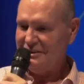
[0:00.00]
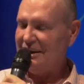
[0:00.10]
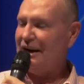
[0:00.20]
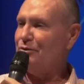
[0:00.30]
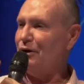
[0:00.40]

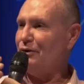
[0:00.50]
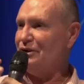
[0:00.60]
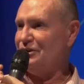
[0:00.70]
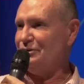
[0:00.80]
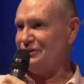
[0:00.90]
Dad, what we're
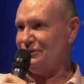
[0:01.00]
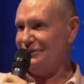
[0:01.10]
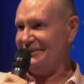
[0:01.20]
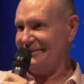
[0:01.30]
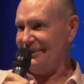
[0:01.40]
going to do is
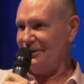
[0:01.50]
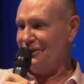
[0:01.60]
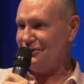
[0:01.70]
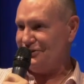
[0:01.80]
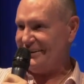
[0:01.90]
go
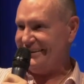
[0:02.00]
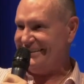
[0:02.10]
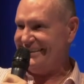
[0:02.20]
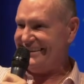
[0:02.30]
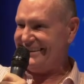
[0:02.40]
on the
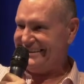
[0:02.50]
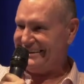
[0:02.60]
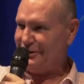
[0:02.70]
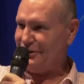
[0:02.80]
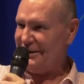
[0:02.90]
train,
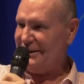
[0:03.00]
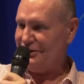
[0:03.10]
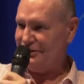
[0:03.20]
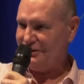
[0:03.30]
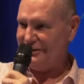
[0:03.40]
go to
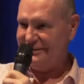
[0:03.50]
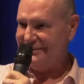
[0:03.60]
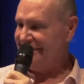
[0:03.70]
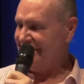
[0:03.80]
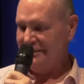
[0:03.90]
Heathrow.
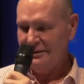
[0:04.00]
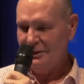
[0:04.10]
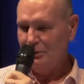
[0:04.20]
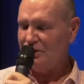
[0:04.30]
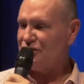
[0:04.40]

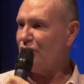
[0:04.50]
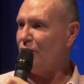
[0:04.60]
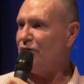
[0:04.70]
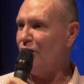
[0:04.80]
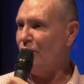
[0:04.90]
We
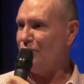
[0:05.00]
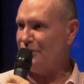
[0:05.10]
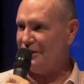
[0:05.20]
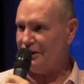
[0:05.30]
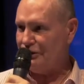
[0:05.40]
stopped
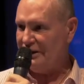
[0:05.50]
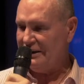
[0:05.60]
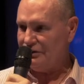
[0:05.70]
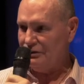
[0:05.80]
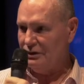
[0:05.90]
halfway at the
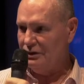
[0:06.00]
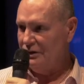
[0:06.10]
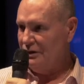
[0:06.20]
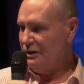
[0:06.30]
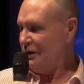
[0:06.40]
Heathrow.